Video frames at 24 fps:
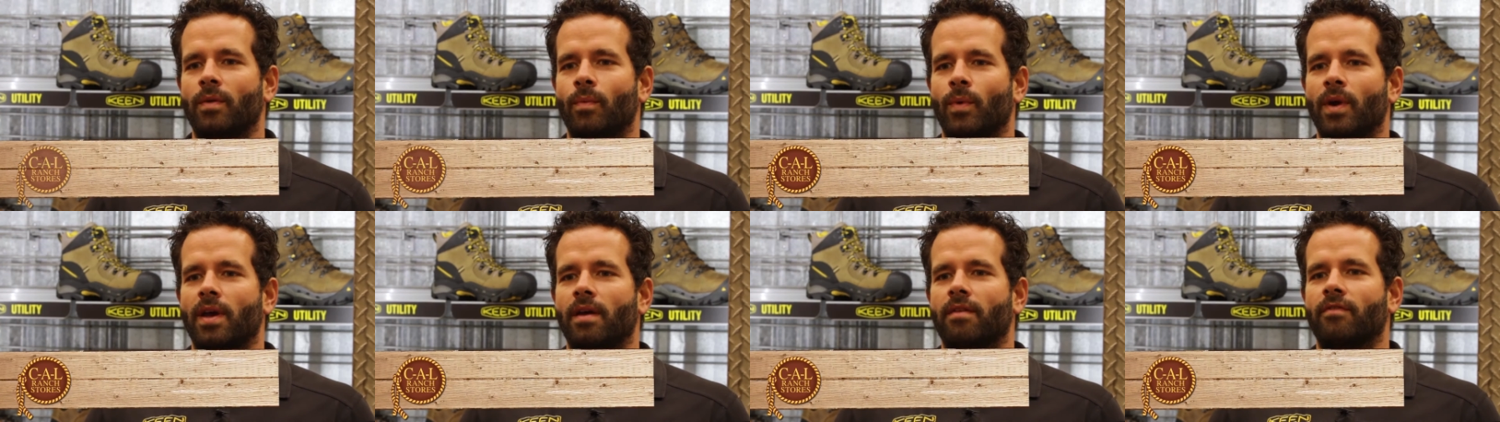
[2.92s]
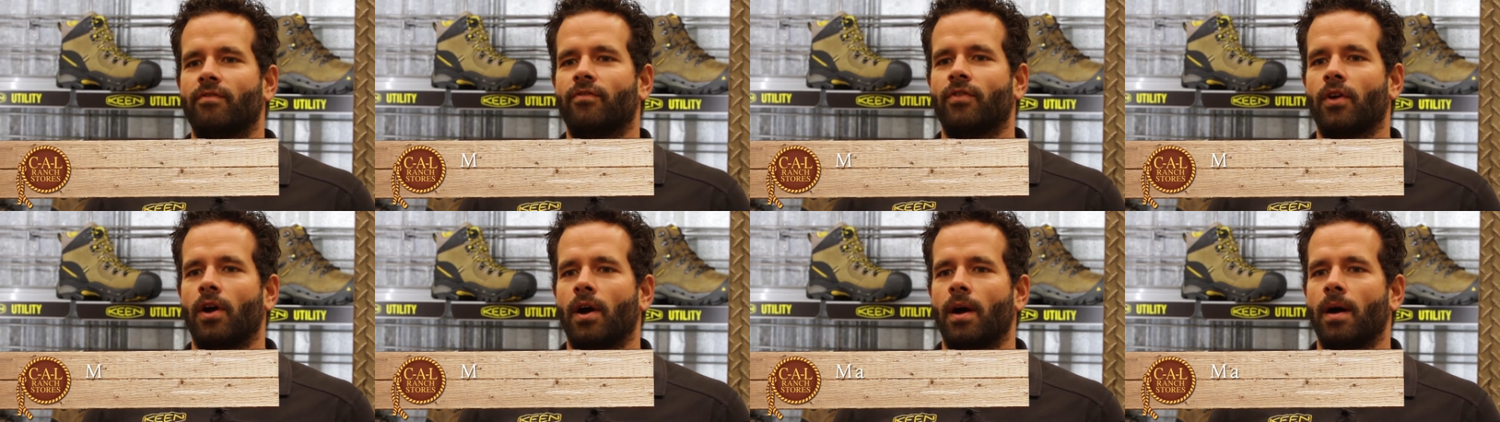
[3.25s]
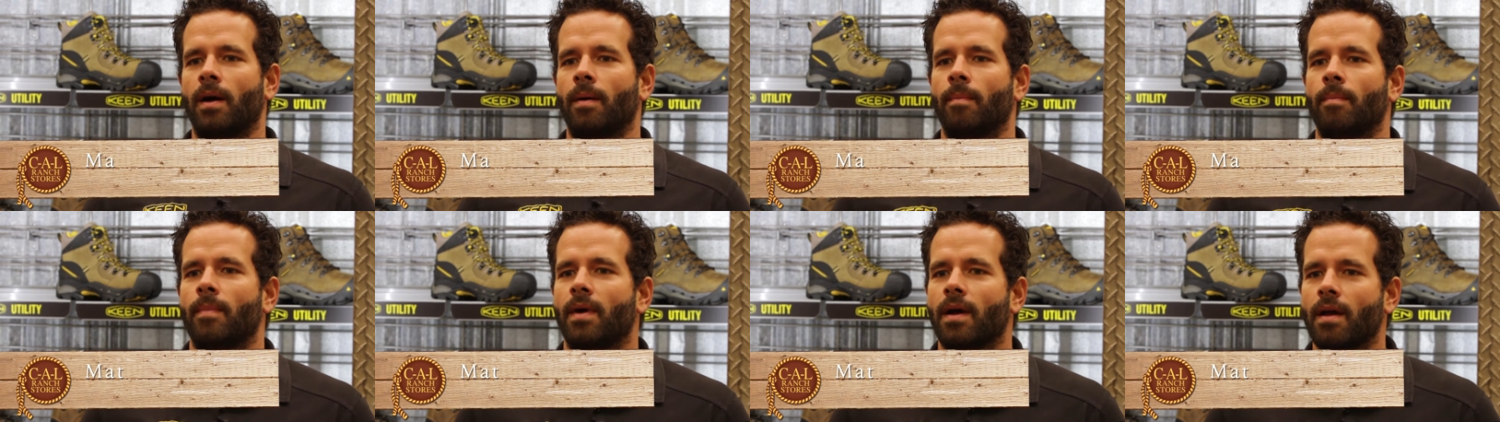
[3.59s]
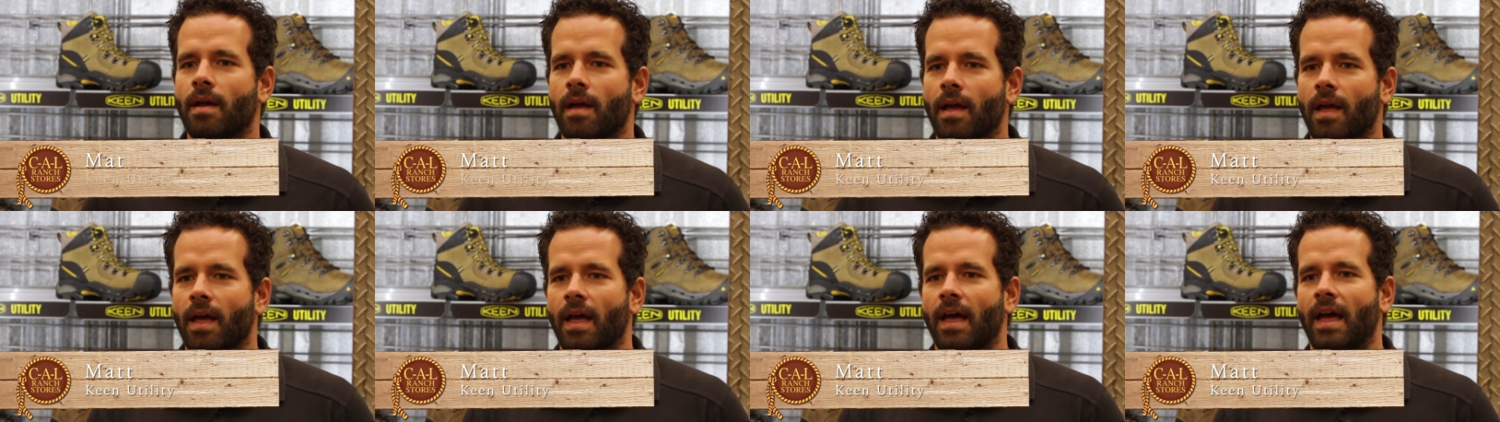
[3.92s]
went from
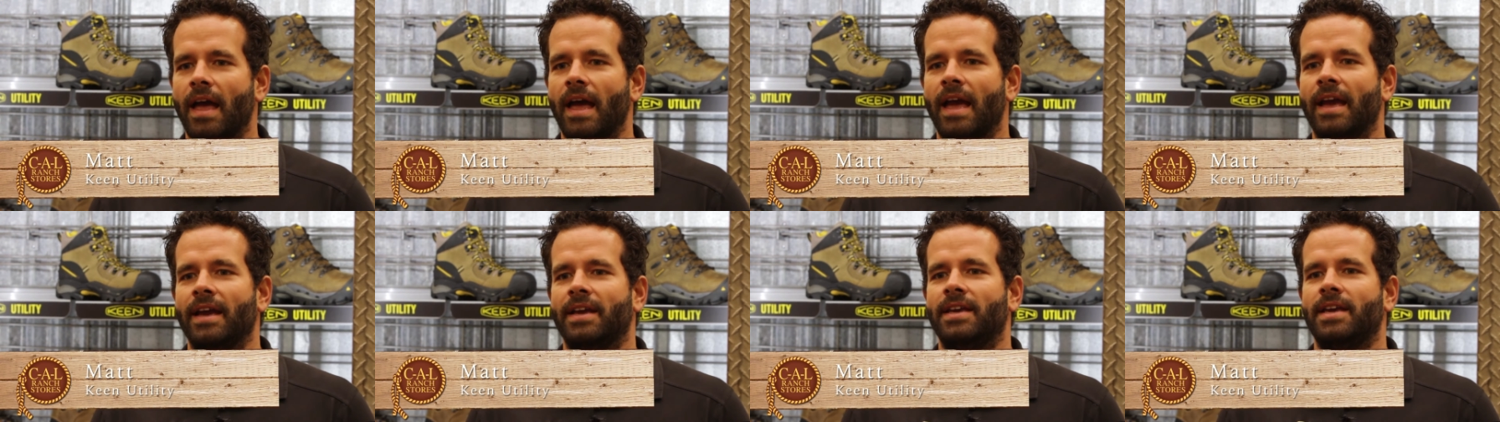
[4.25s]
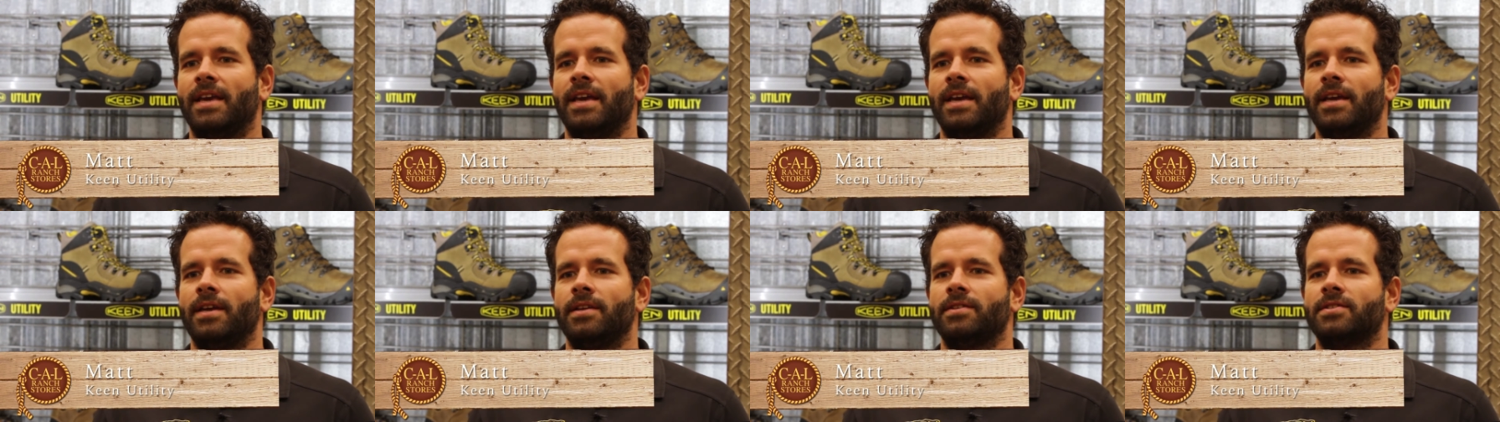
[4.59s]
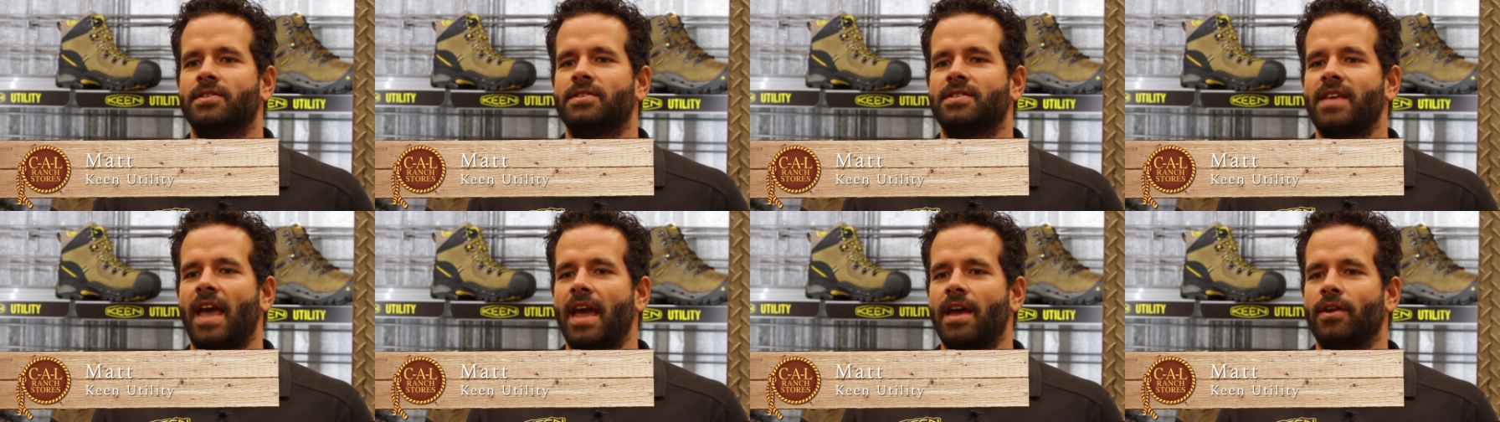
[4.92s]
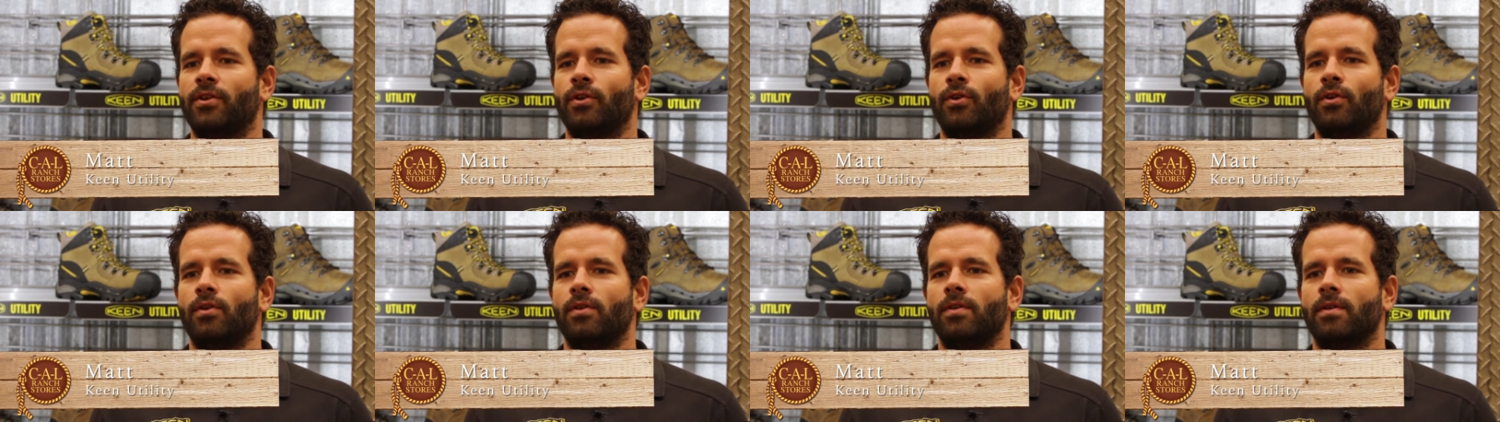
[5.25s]
a Keen
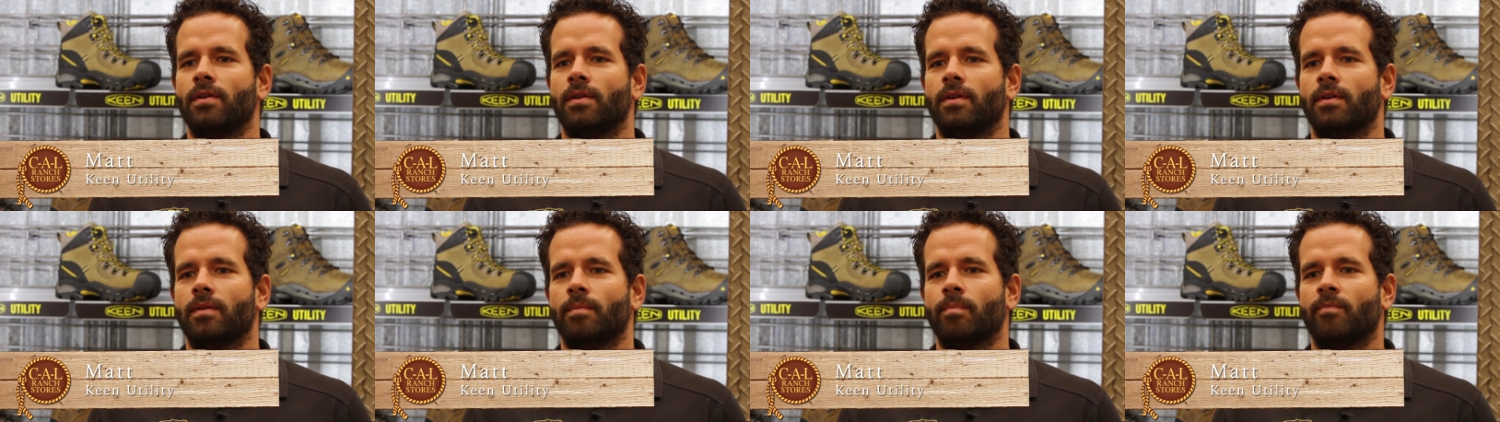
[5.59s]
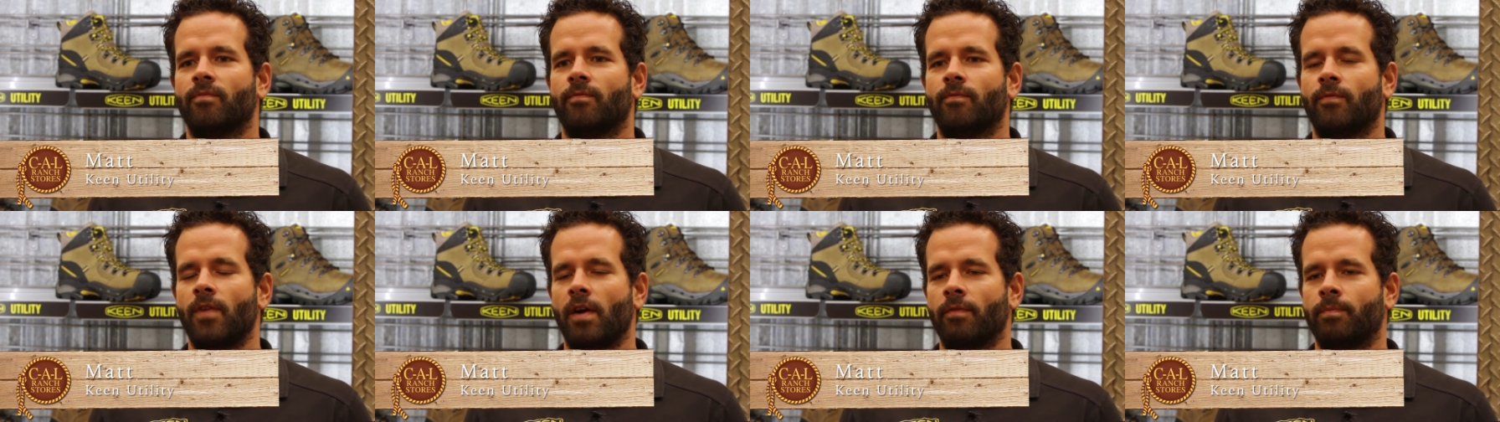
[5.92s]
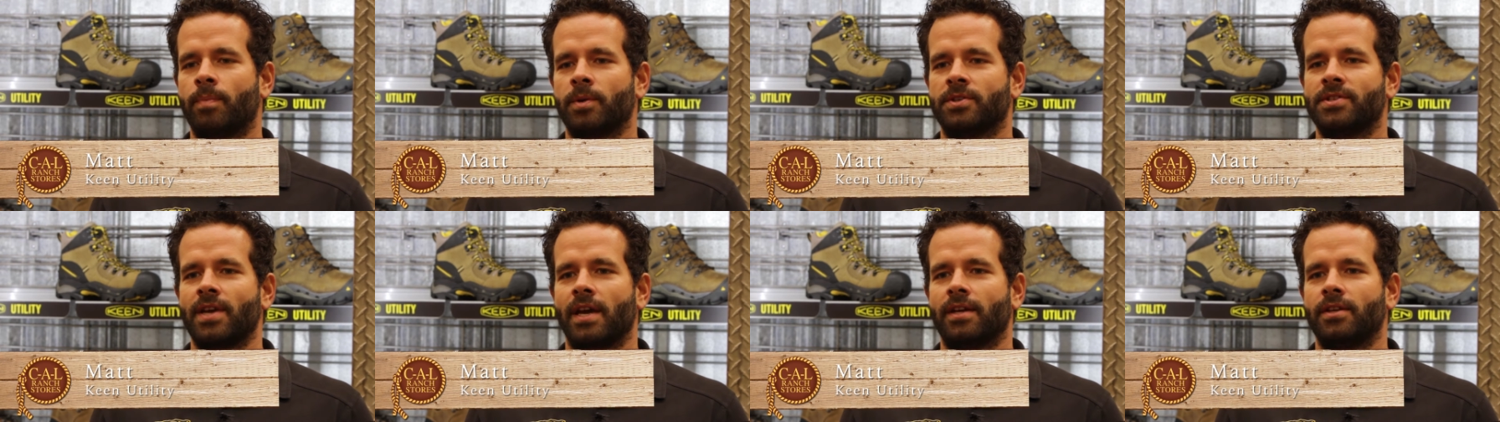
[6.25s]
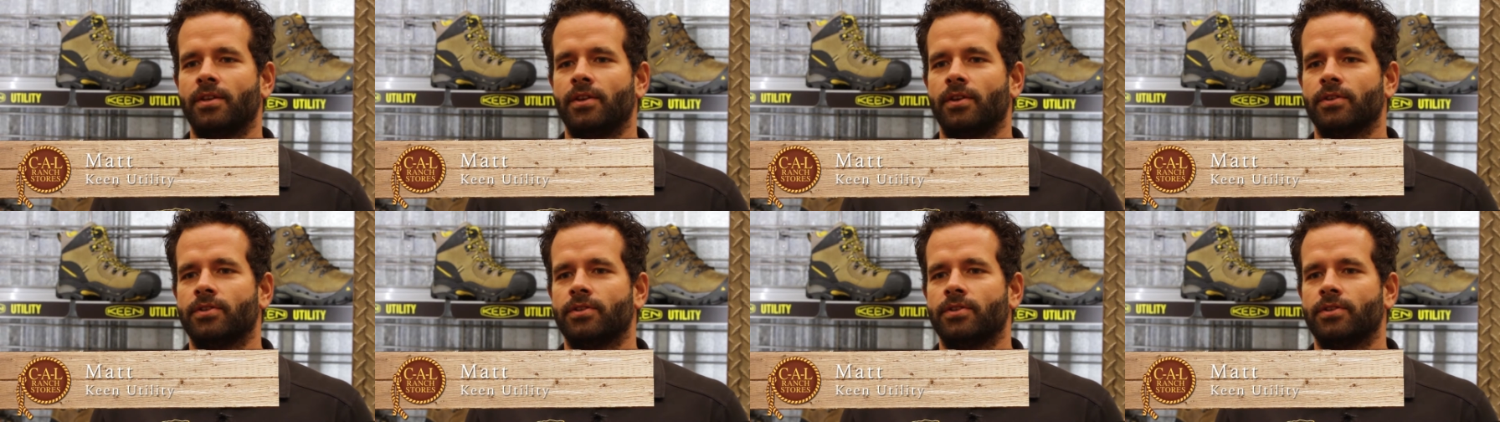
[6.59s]
sandal of protecting your